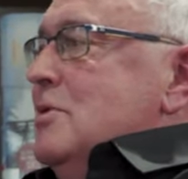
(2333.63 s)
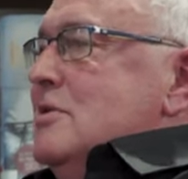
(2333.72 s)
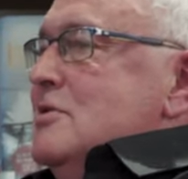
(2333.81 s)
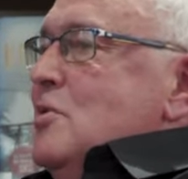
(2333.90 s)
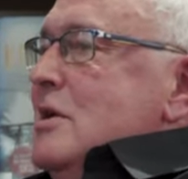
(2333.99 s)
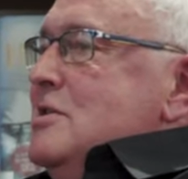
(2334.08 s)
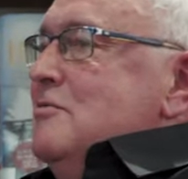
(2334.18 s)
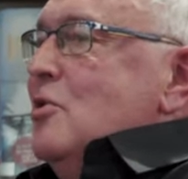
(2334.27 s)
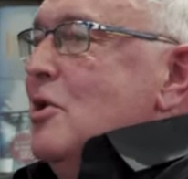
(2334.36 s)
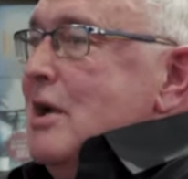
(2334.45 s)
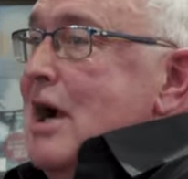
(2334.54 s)
but there's
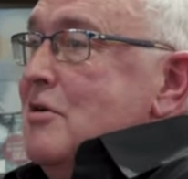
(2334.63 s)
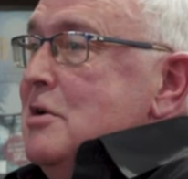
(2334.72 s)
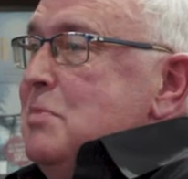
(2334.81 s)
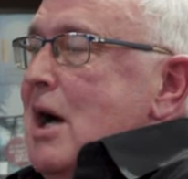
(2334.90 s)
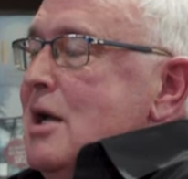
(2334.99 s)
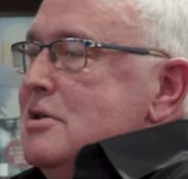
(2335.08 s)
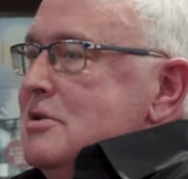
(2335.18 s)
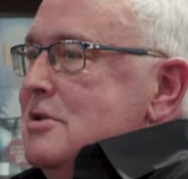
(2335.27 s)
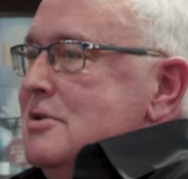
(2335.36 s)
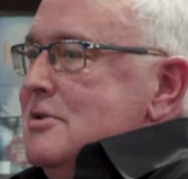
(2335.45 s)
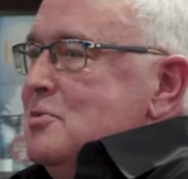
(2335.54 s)
24 carat
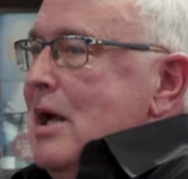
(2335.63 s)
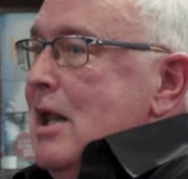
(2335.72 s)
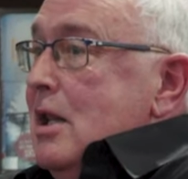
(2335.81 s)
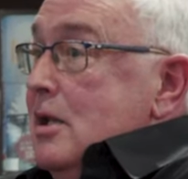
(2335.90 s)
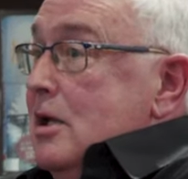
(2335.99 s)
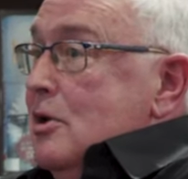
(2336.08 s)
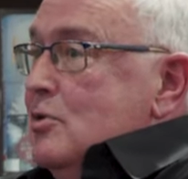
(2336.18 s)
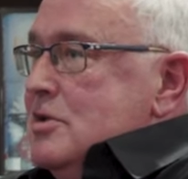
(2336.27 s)
bastards as well, you know,